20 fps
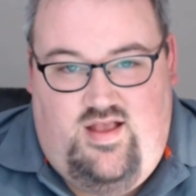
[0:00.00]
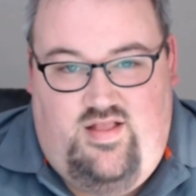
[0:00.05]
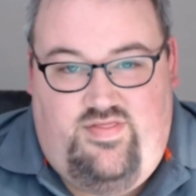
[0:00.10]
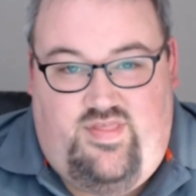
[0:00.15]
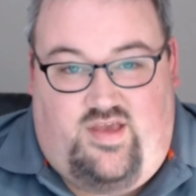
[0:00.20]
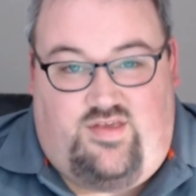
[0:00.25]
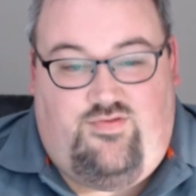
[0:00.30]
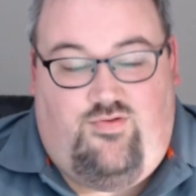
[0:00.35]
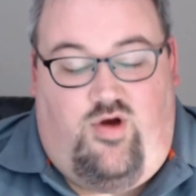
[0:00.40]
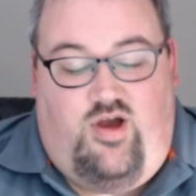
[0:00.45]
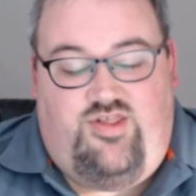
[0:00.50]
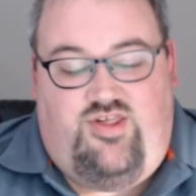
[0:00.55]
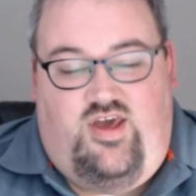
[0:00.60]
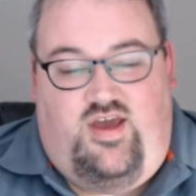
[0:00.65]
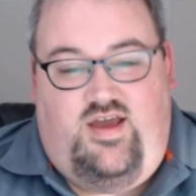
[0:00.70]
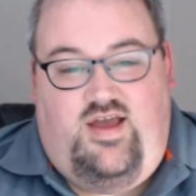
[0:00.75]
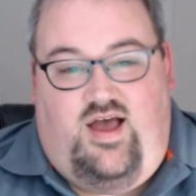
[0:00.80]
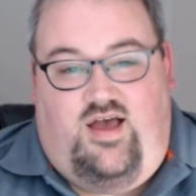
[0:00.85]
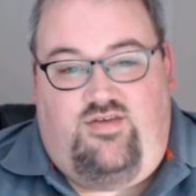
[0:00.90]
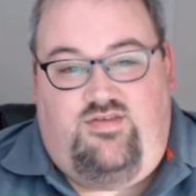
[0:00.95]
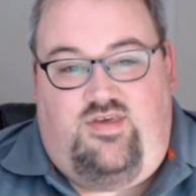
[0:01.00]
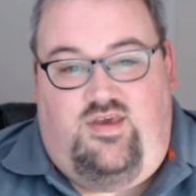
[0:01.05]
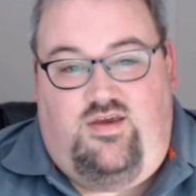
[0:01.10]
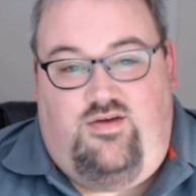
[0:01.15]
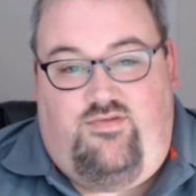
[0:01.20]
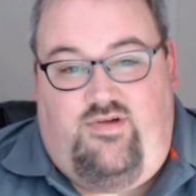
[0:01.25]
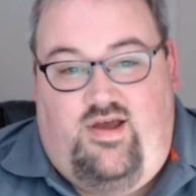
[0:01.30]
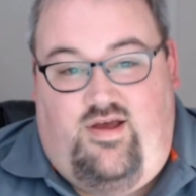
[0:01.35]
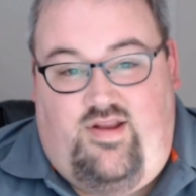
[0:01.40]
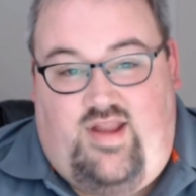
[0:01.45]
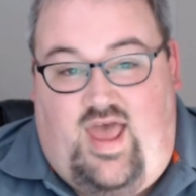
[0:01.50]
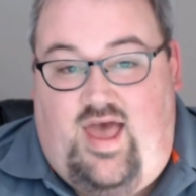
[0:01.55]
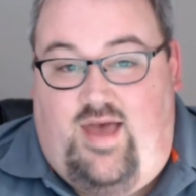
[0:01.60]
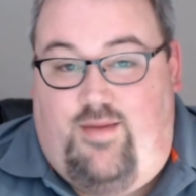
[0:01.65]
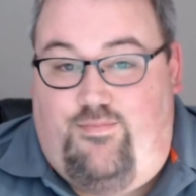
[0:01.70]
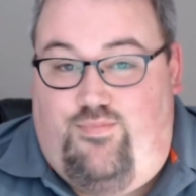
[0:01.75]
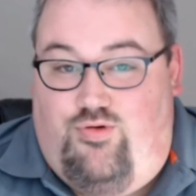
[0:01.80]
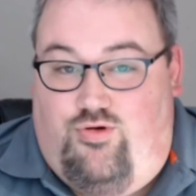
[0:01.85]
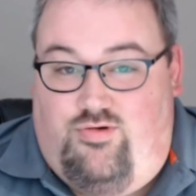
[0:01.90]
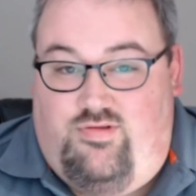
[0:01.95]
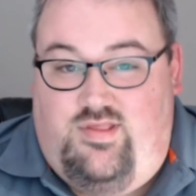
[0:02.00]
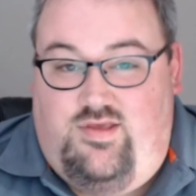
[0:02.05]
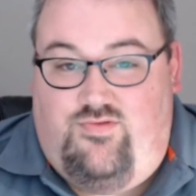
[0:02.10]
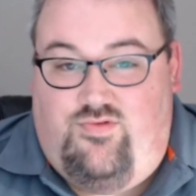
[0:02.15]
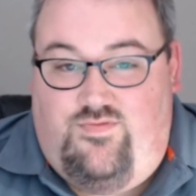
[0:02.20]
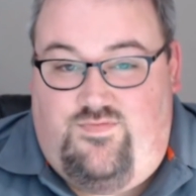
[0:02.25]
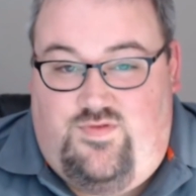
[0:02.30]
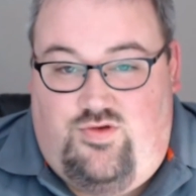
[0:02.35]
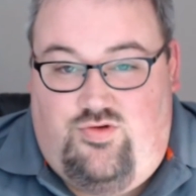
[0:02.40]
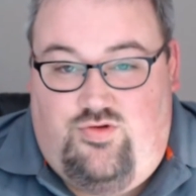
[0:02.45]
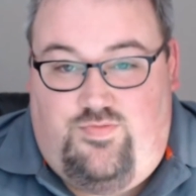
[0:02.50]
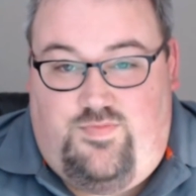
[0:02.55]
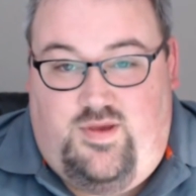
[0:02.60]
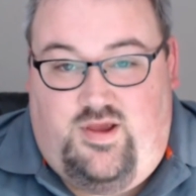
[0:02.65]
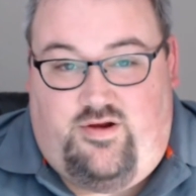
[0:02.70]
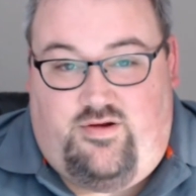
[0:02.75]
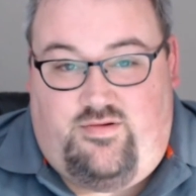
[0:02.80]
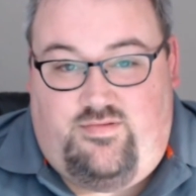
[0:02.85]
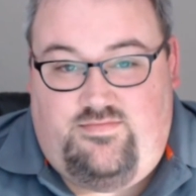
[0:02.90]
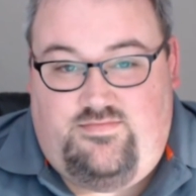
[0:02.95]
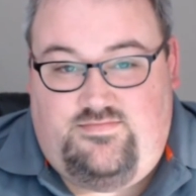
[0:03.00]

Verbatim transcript: Thanks for watching. I'll see you around at Pourly Reviewed Beer.